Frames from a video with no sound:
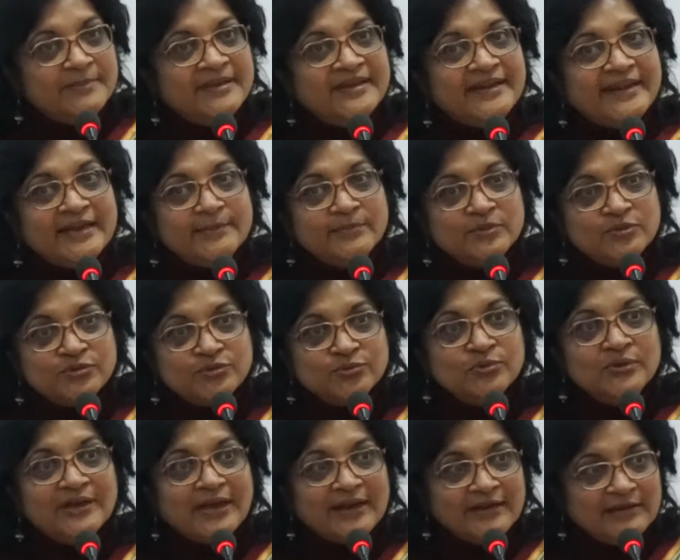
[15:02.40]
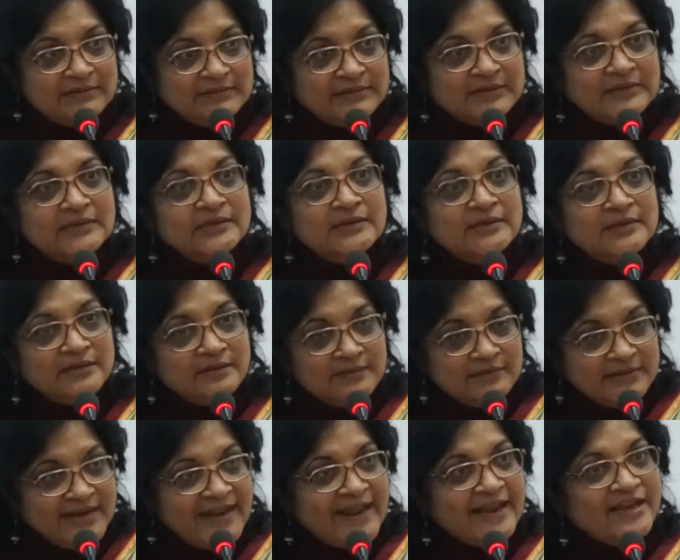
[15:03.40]
been able to cut
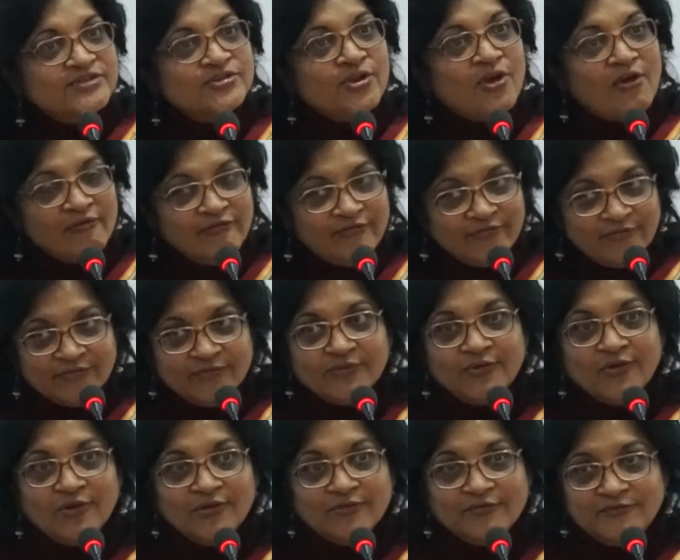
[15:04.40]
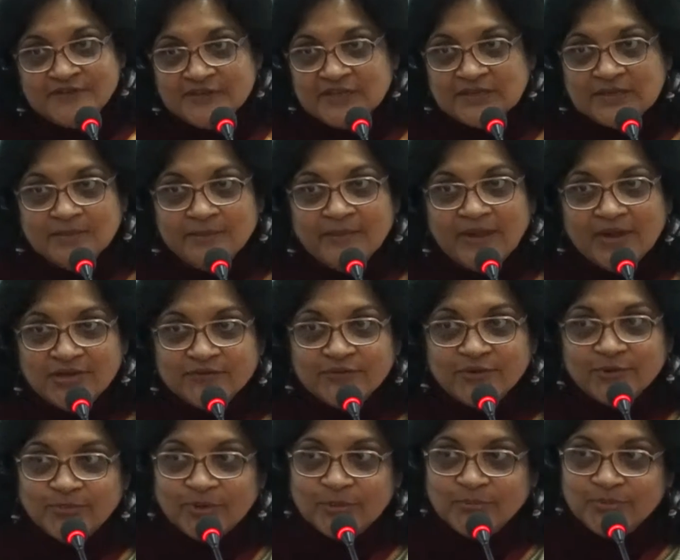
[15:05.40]
the legs off of certain part of
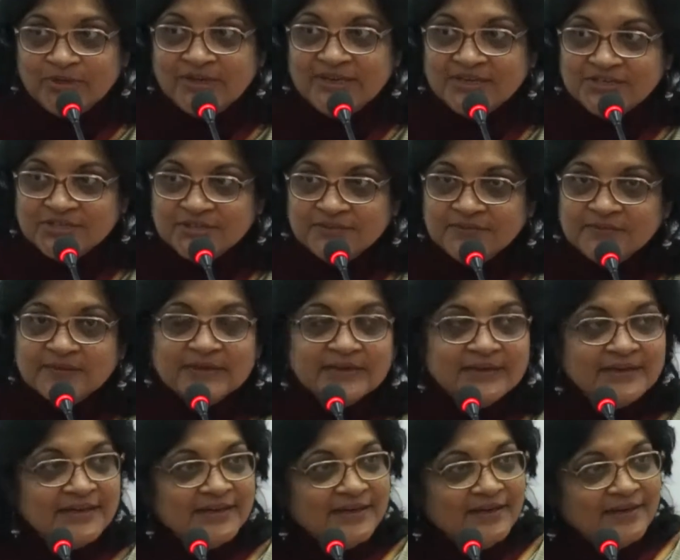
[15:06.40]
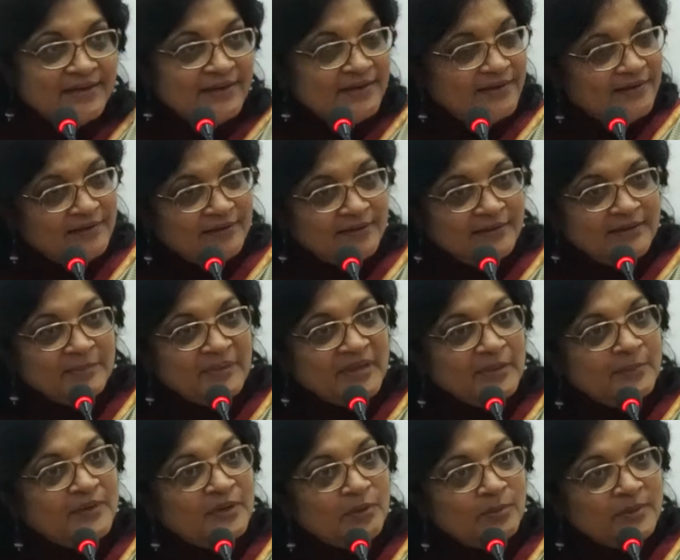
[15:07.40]
your population, There are
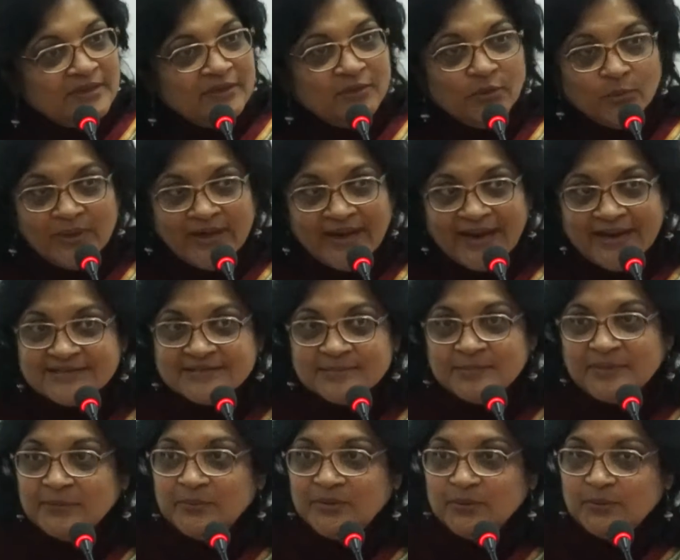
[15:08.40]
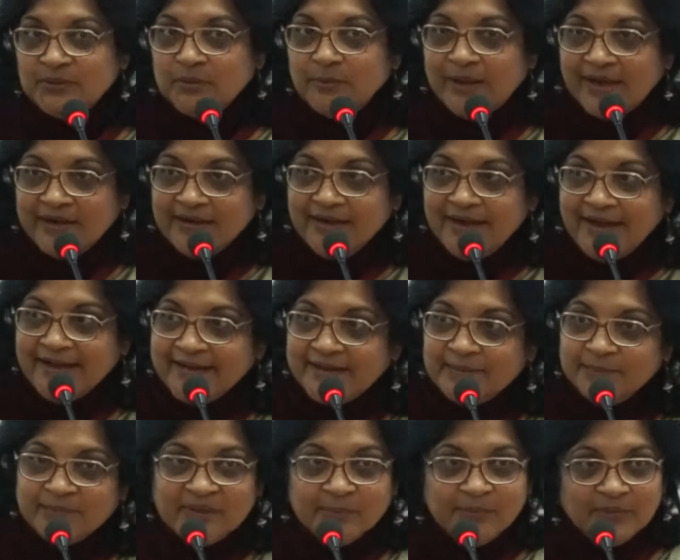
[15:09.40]
people with no legs, people with one leg,
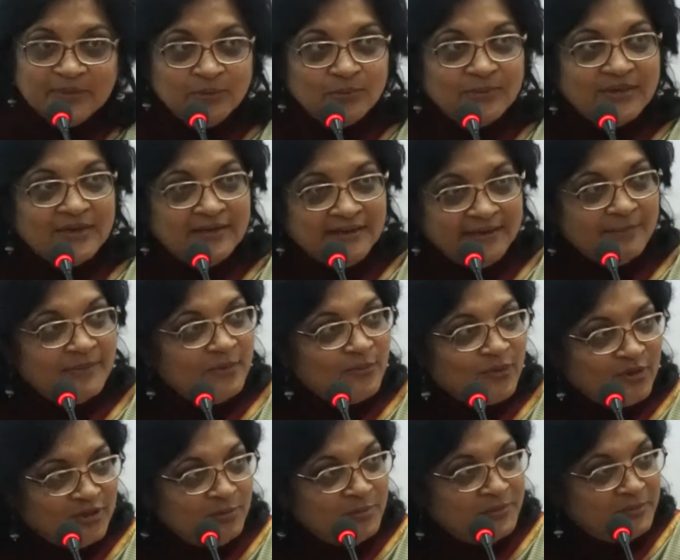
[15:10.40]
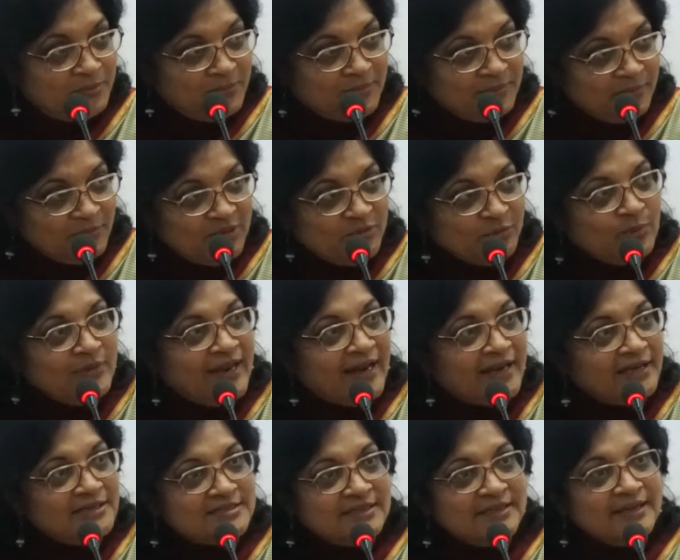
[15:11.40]
and people who are able-bodied with two
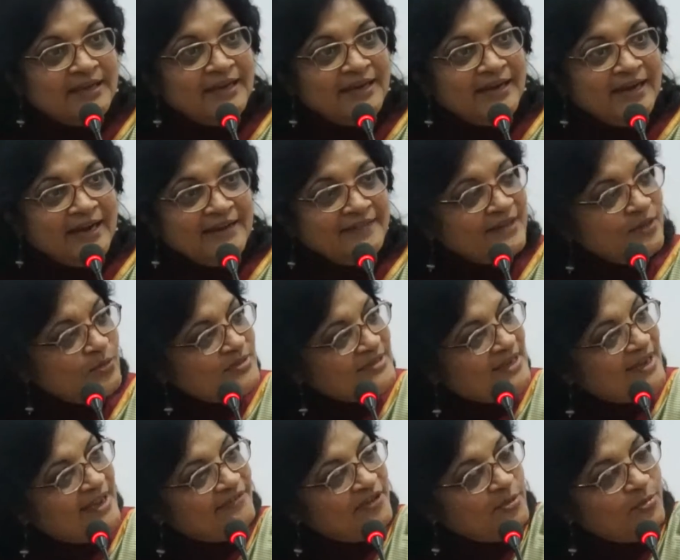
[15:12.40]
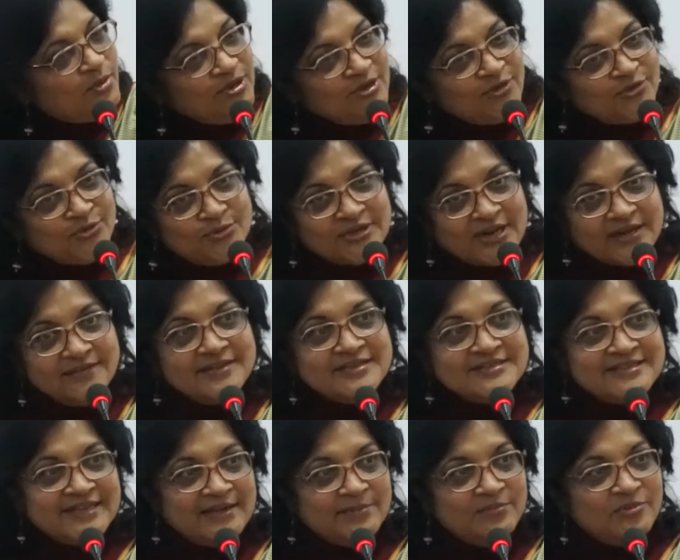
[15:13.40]
legs. And then you say everybody should run the
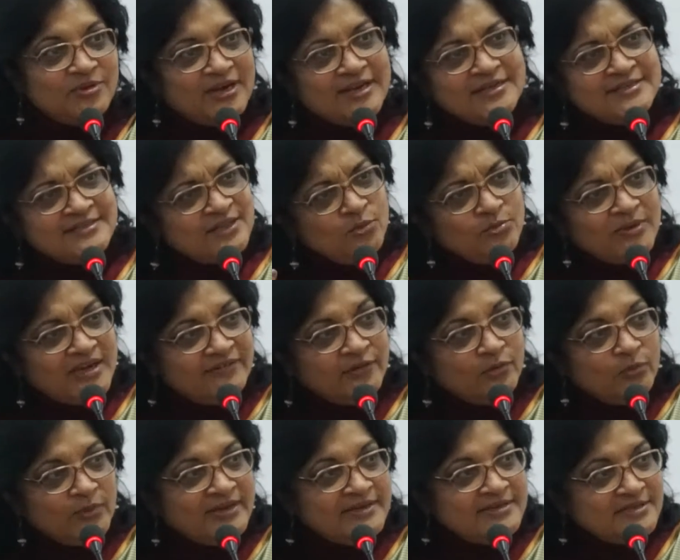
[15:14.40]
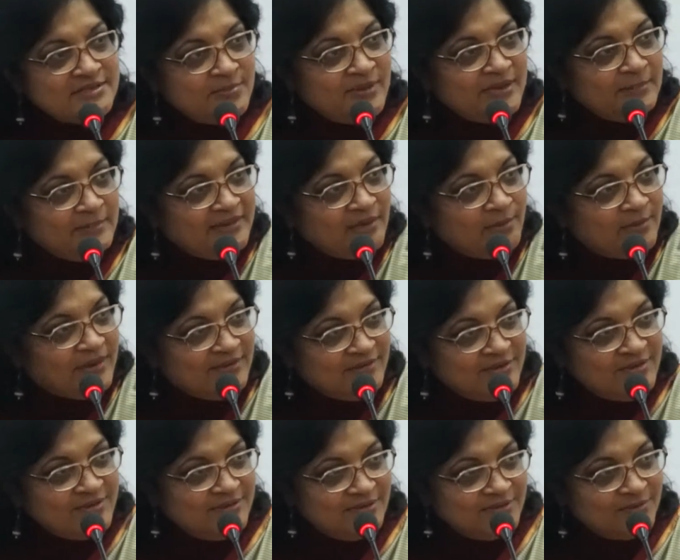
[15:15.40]
same race, and whoever wins will be the
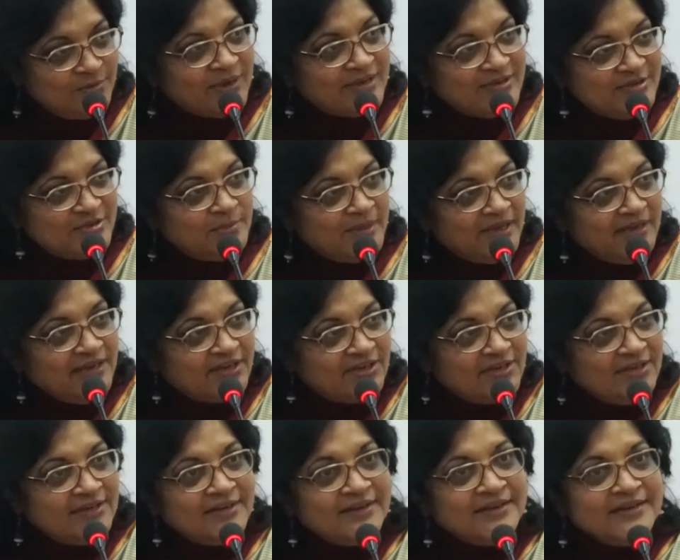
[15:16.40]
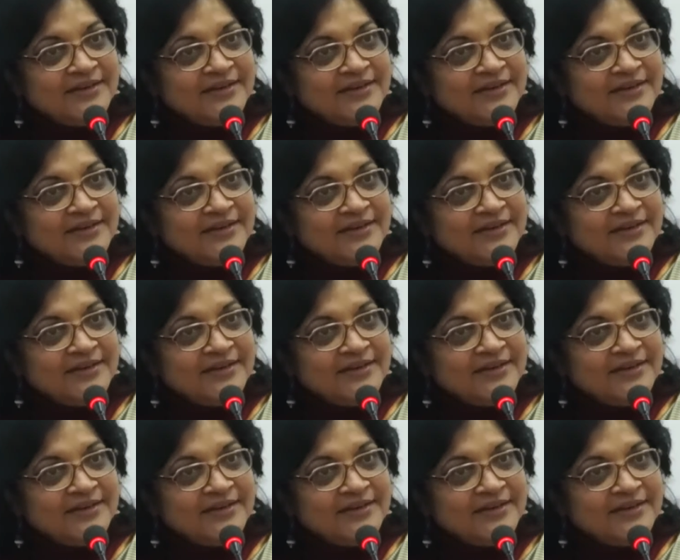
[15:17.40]
ones to make it.